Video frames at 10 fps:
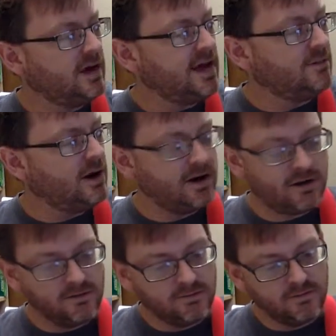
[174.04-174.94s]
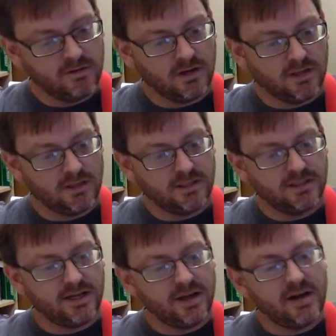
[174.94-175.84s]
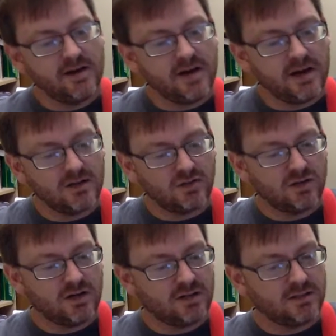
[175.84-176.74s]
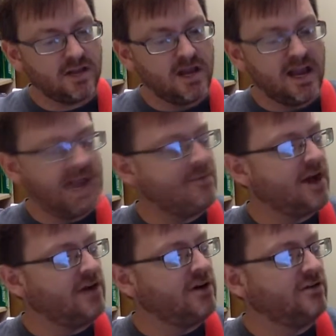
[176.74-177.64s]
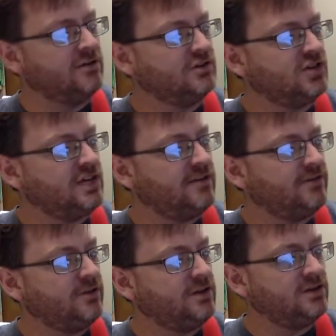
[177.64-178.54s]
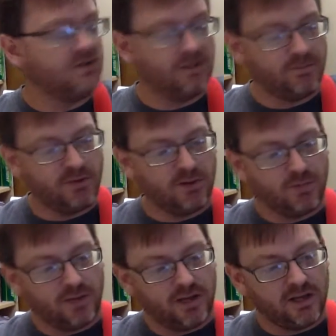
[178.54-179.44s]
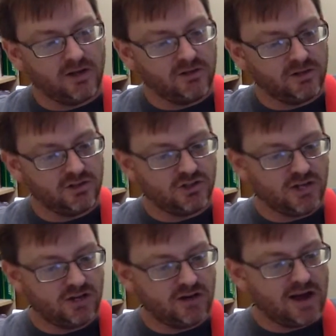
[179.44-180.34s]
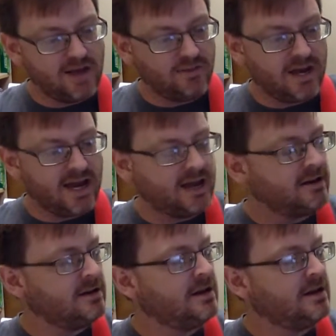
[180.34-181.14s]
A minor, I dare not trust. A minor over G, if you can do it. Bring your pinky over to the G, grab that.